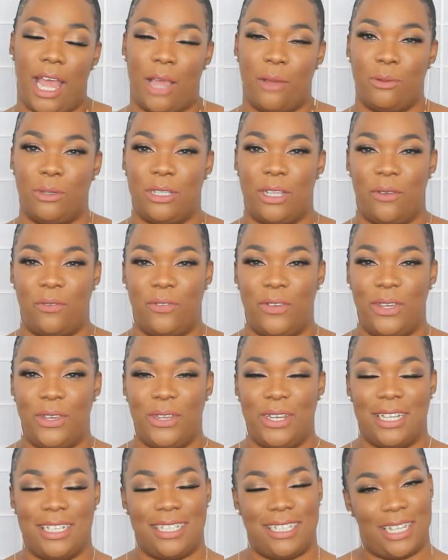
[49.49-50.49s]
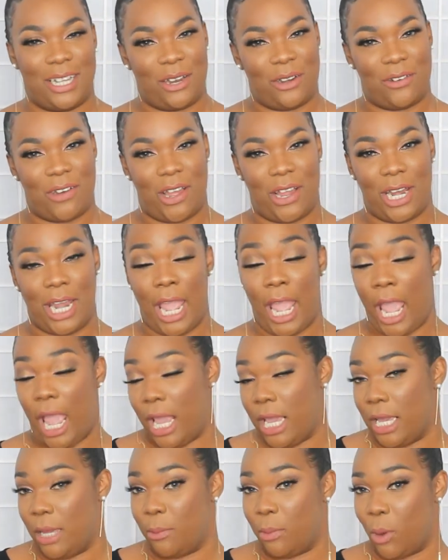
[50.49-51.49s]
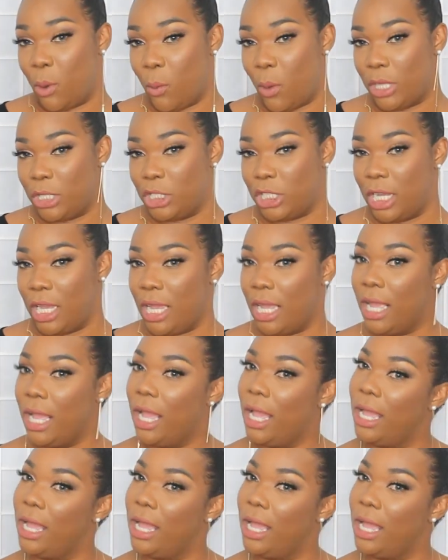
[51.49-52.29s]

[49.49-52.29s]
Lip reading: I would love for you to stick around and keep on watching.